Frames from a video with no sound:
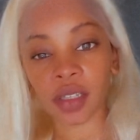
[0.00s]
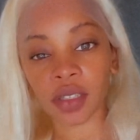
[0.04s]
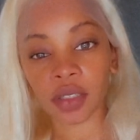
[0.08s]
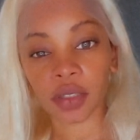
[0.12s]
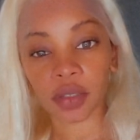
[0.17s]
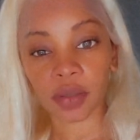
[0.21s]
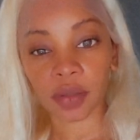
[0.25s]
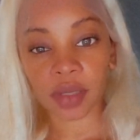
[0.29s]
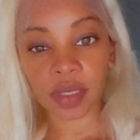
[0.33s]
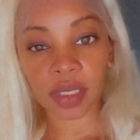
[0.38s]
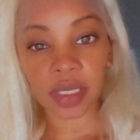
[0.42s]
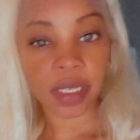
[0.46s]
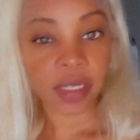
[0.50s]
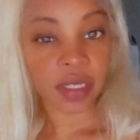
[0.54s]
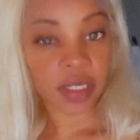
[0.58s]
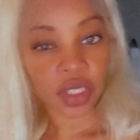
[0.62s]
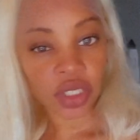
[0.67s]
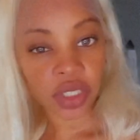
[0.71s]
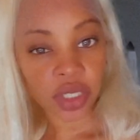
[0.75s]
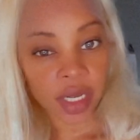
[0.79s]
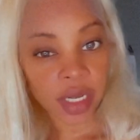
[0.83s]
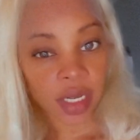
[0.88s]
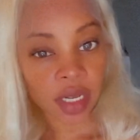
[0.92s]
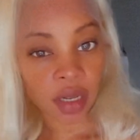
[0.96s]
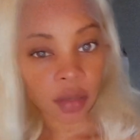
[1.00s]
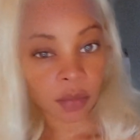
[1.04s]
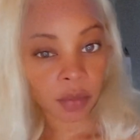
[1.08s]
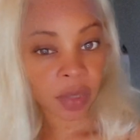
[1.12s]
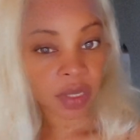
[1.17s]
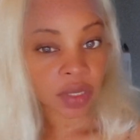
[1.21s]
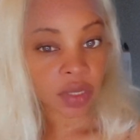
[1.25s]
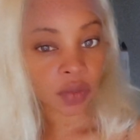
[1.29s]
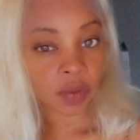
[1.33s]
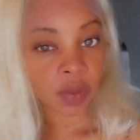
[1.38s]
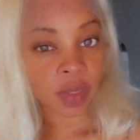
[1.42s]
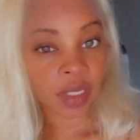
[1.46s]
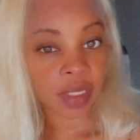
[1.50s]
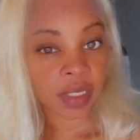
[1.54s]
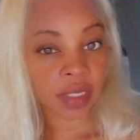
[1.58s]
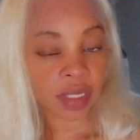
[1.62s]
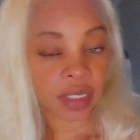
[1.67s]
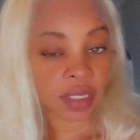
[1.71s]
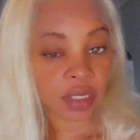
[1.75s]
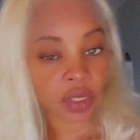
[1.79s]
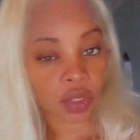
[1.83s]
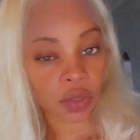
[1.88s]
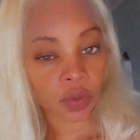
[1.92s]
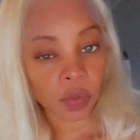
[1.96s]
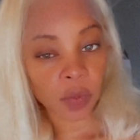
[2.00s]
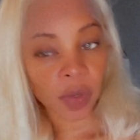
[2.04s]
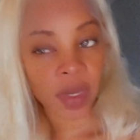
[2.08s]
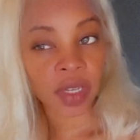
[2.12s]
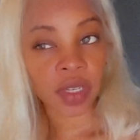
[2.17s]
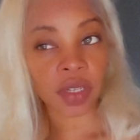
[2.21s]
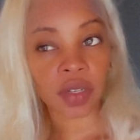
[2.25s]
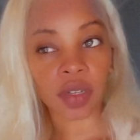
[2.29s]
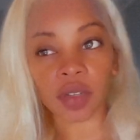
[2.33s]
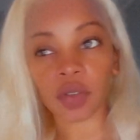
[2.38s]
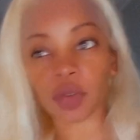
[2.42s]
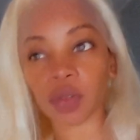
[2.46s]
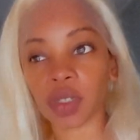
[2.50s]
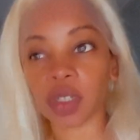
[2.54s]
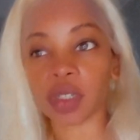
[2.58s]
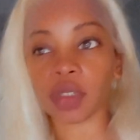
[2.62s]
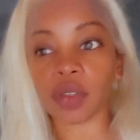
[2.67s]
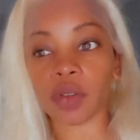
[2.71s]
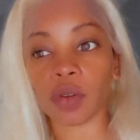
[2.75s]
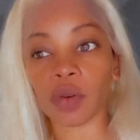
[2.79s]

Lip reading: Don't see any shedding. But you know, this is a new wig. You're not gonna know